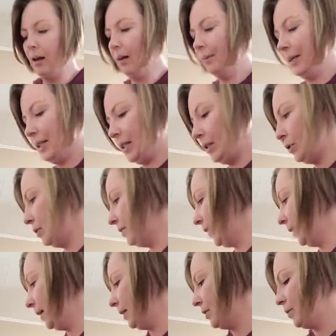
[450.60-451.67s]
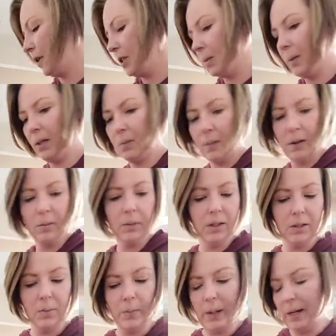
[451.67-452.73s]
I do find that this recipe is better when it's
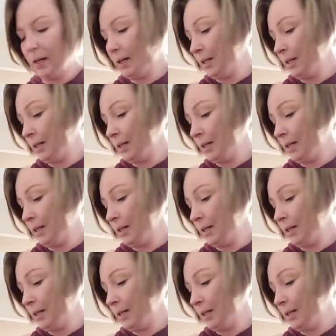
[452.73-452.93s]
baked.